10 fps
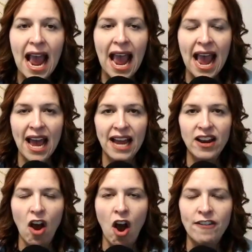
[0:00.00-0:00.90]

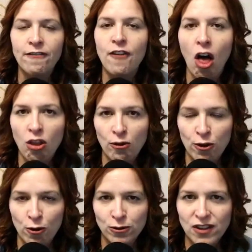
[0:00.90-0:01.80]
And I follow
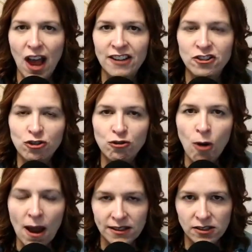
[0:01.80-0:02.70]
those. I
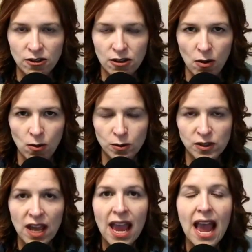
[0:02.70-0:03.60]
trust
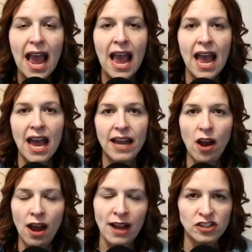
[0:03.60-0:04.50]
those.
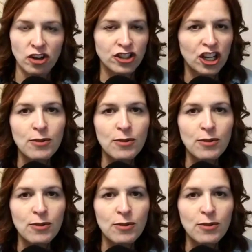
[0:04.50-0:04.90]
And I start to